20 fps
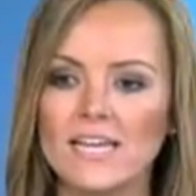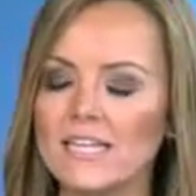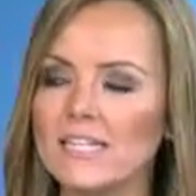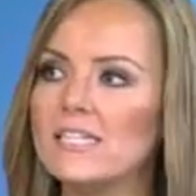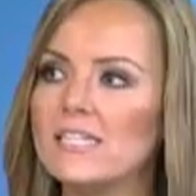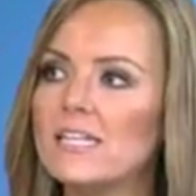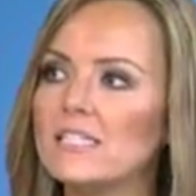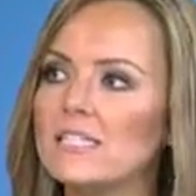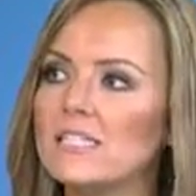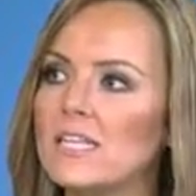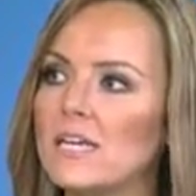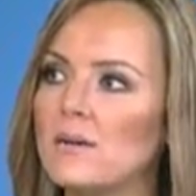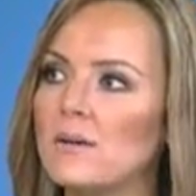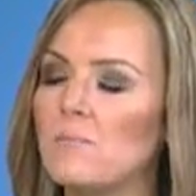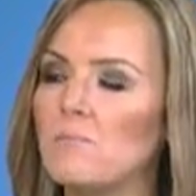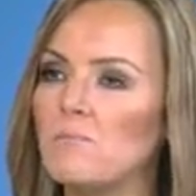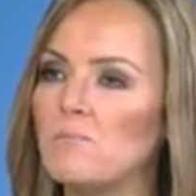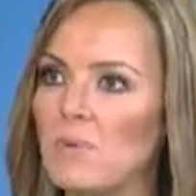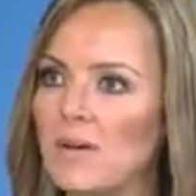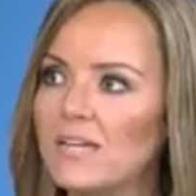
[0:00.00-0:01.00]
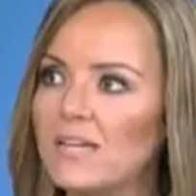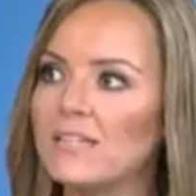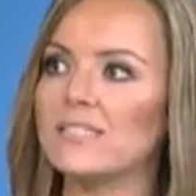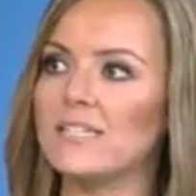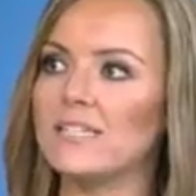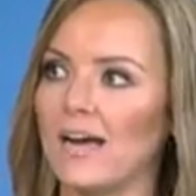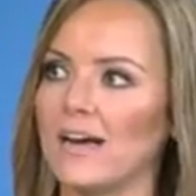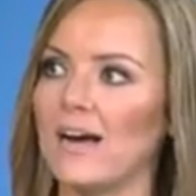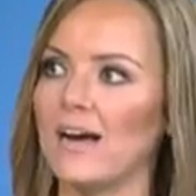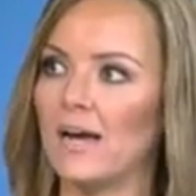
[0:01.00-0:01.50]
This is the biggest
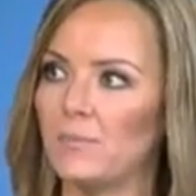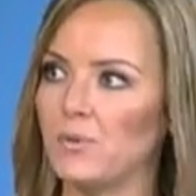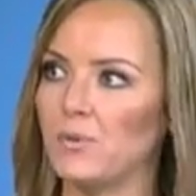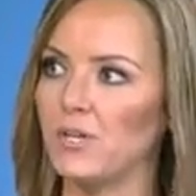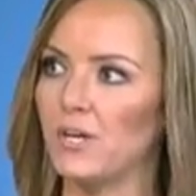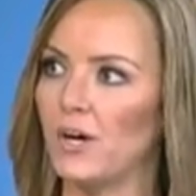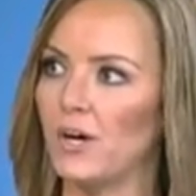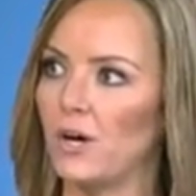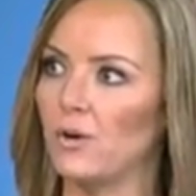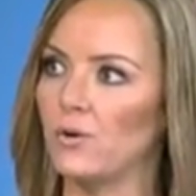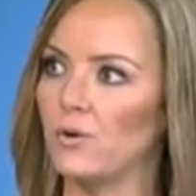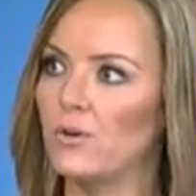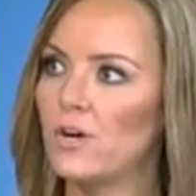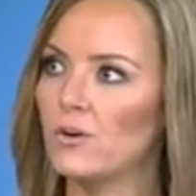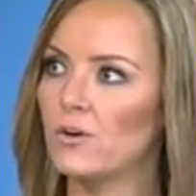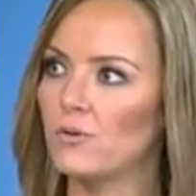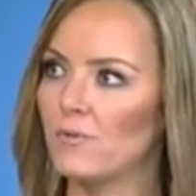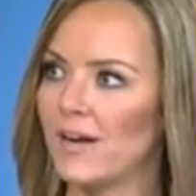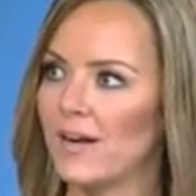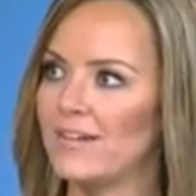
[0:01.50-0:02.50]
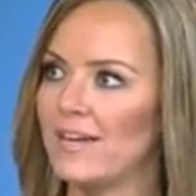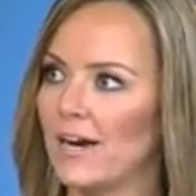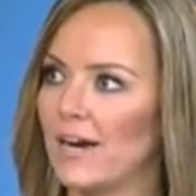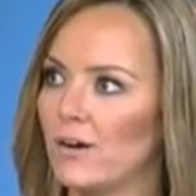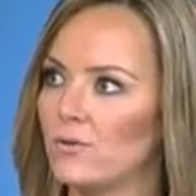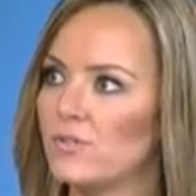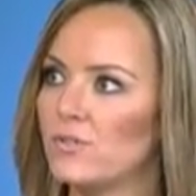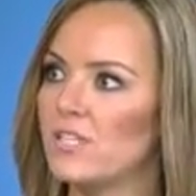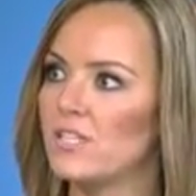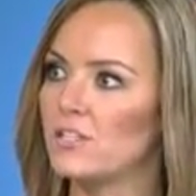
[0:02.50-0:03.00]
tech IPO right
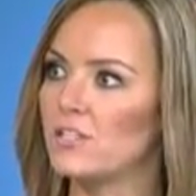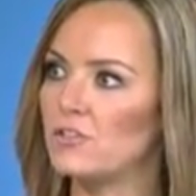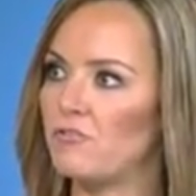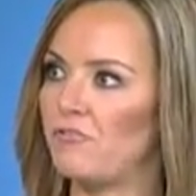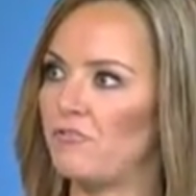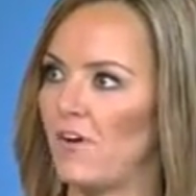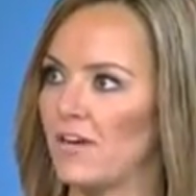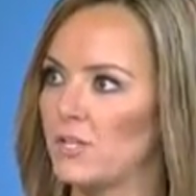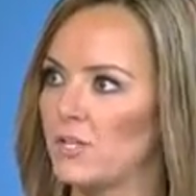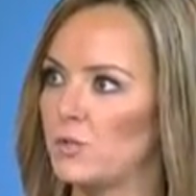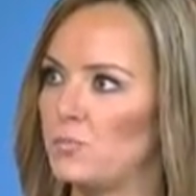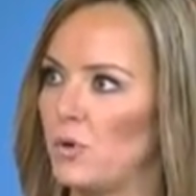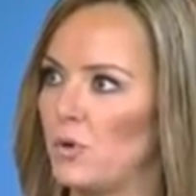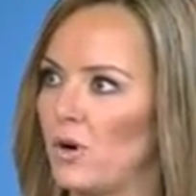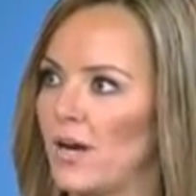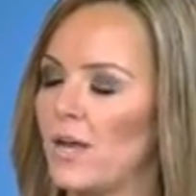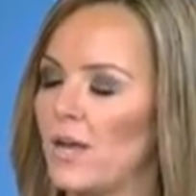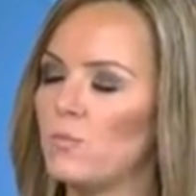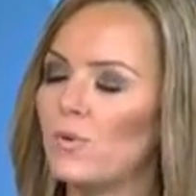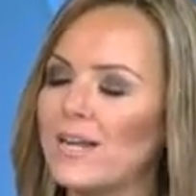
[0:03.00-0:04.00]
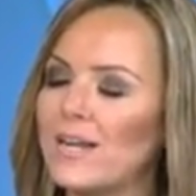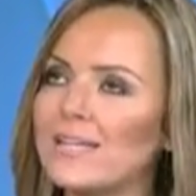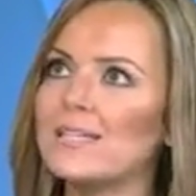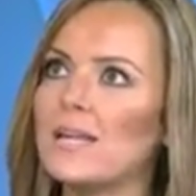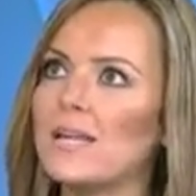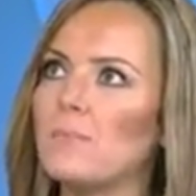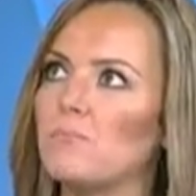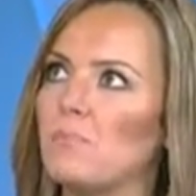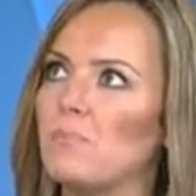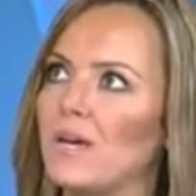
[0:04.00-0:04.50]
now since Facebook. And when I
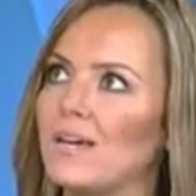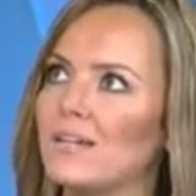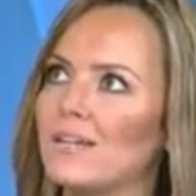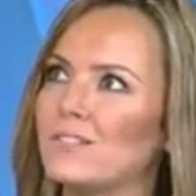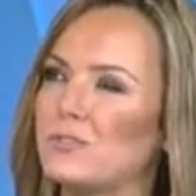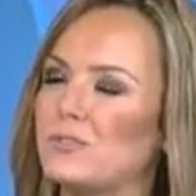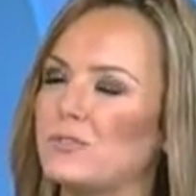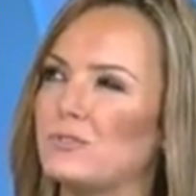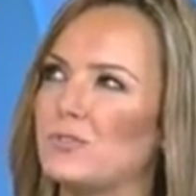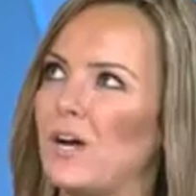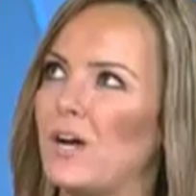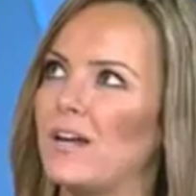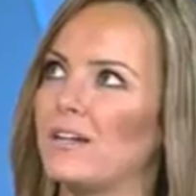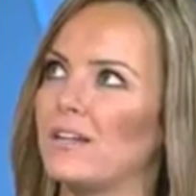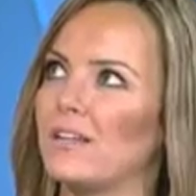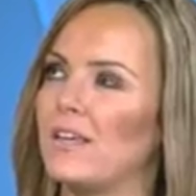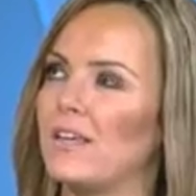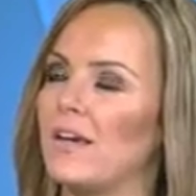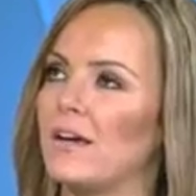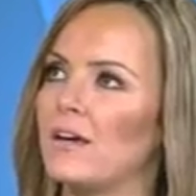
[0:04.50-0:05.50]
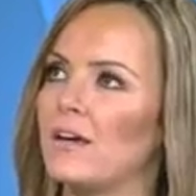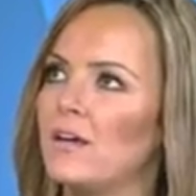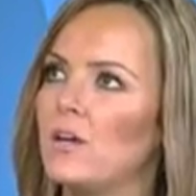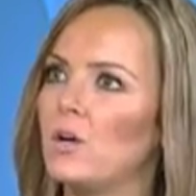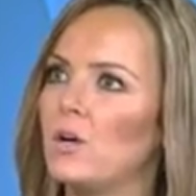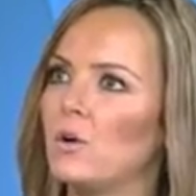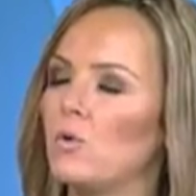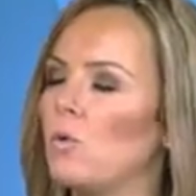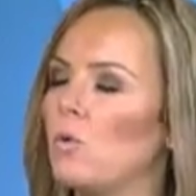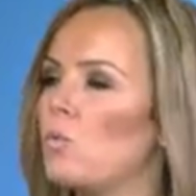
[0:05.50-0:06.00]
say biggest, you're trying to think,
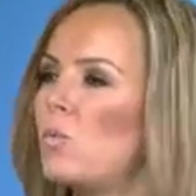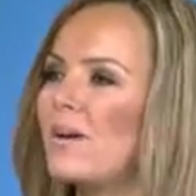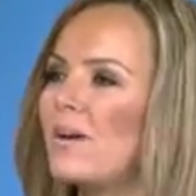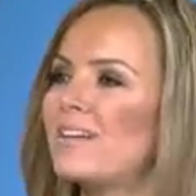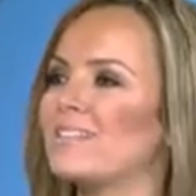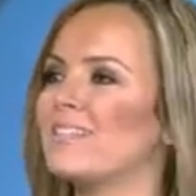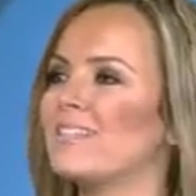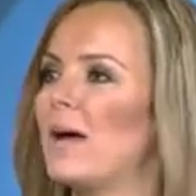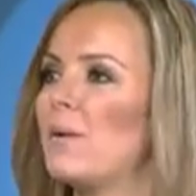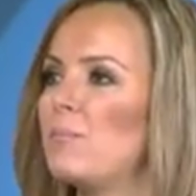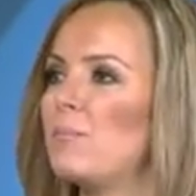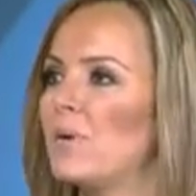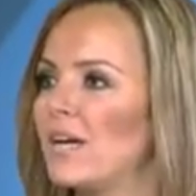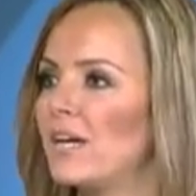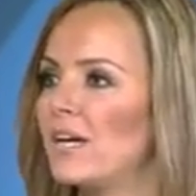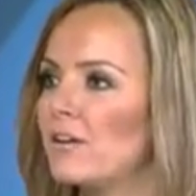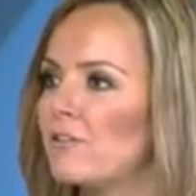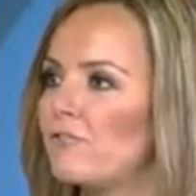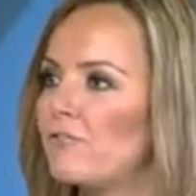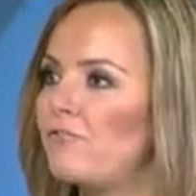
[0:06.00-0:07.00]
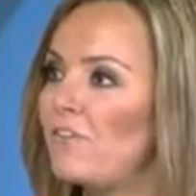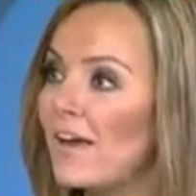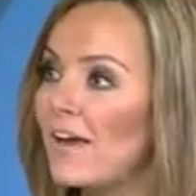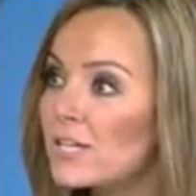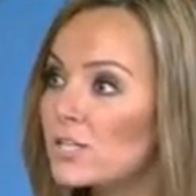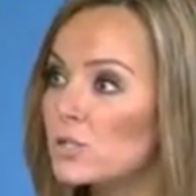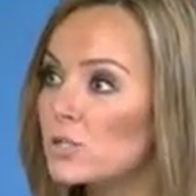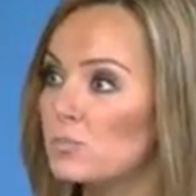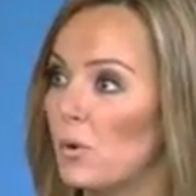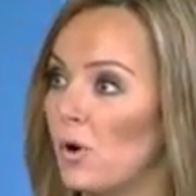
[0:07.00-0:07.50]
well, what does that mean?
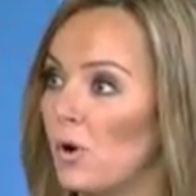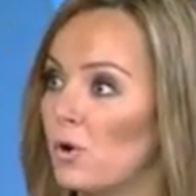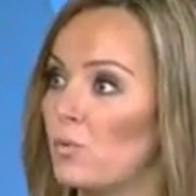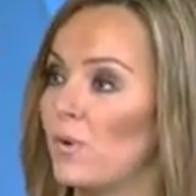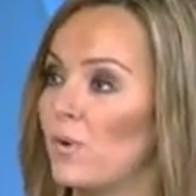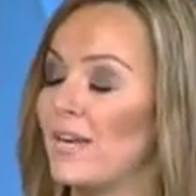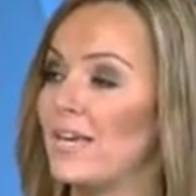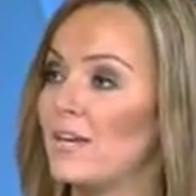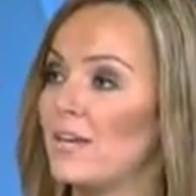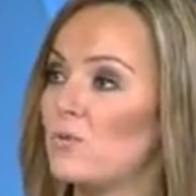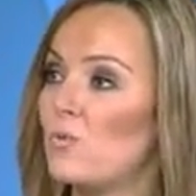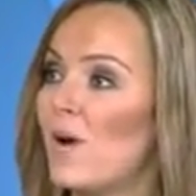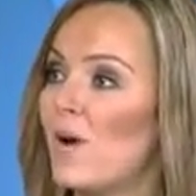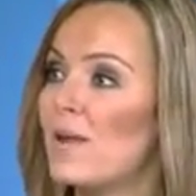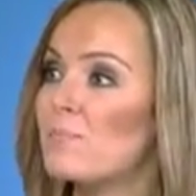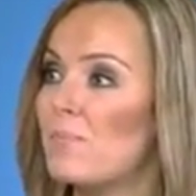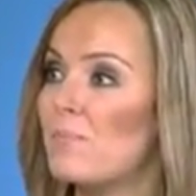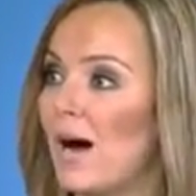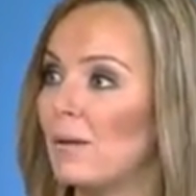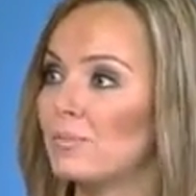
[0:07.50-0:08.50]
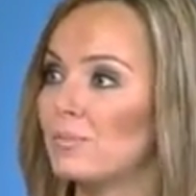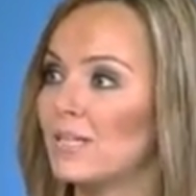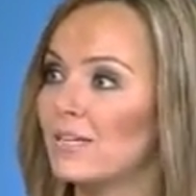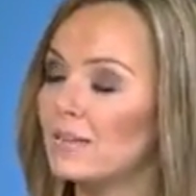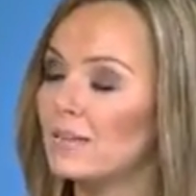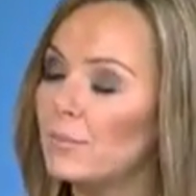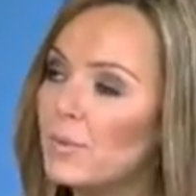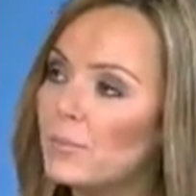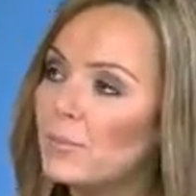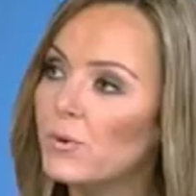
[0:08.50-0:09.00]
Facebook, when it went public,
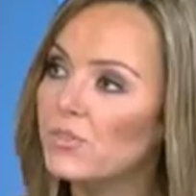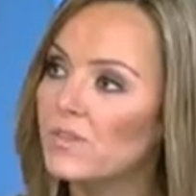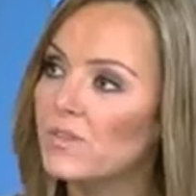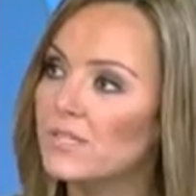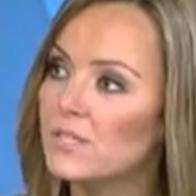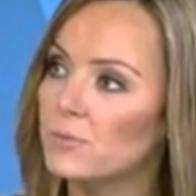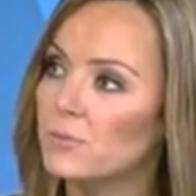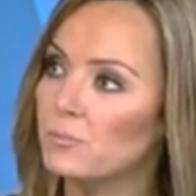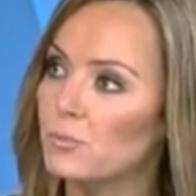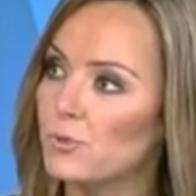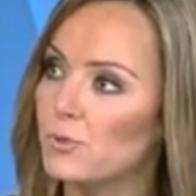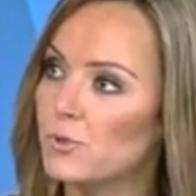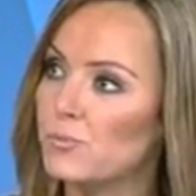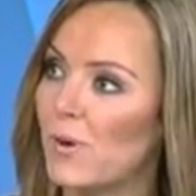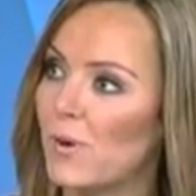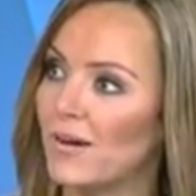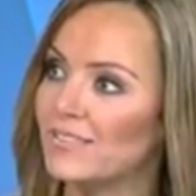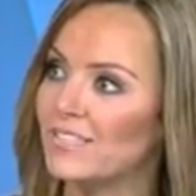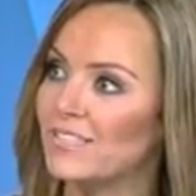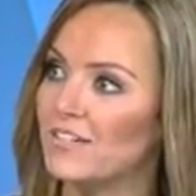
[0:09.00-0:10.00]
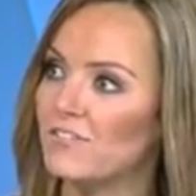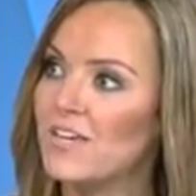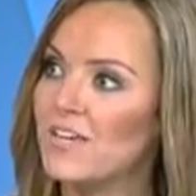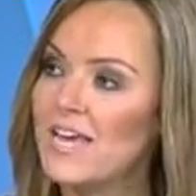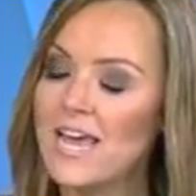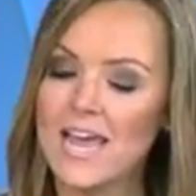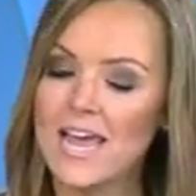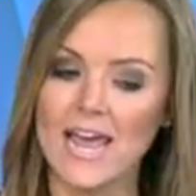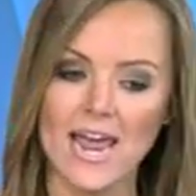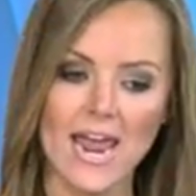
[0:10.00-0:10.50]
let me put this in perspective.
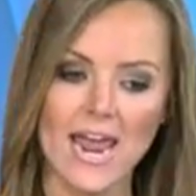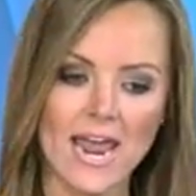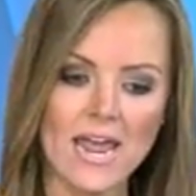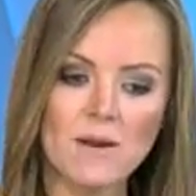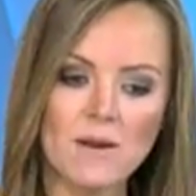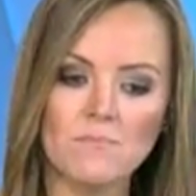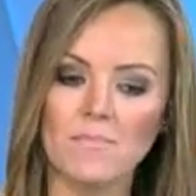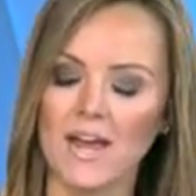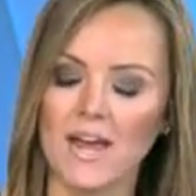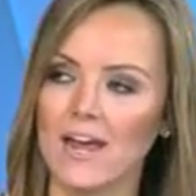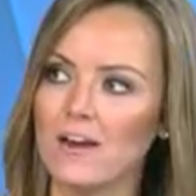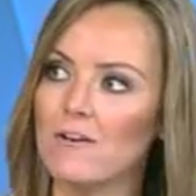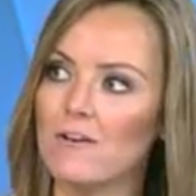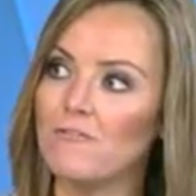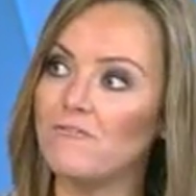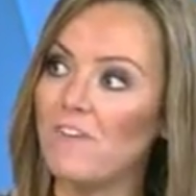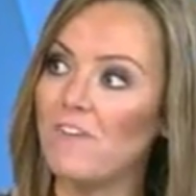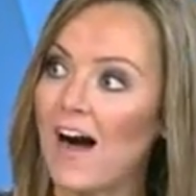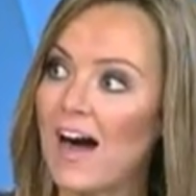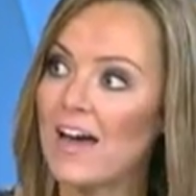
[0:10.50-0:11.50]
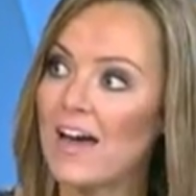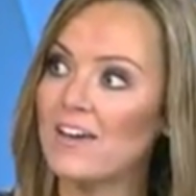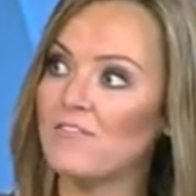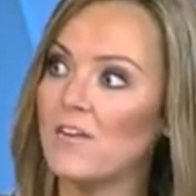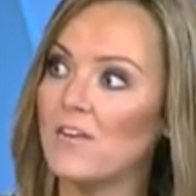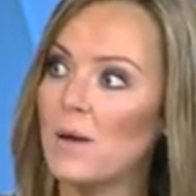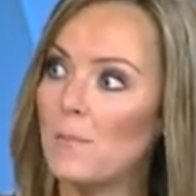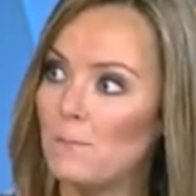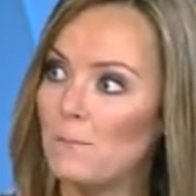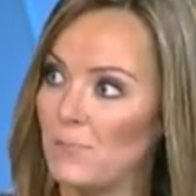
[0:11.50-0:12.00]
It made
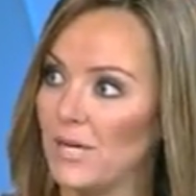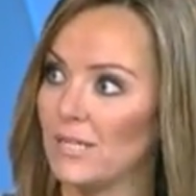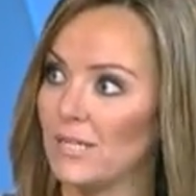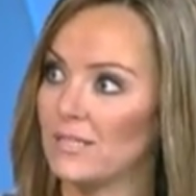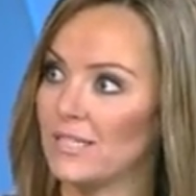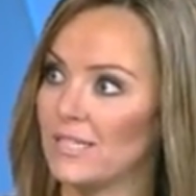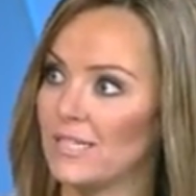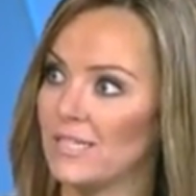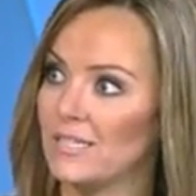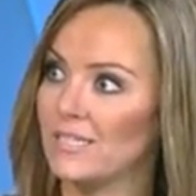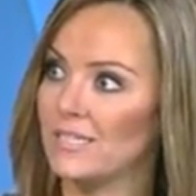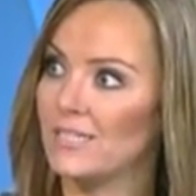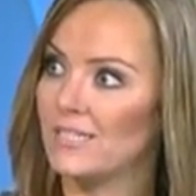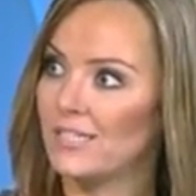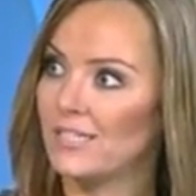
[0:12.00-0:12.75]
$5 billion.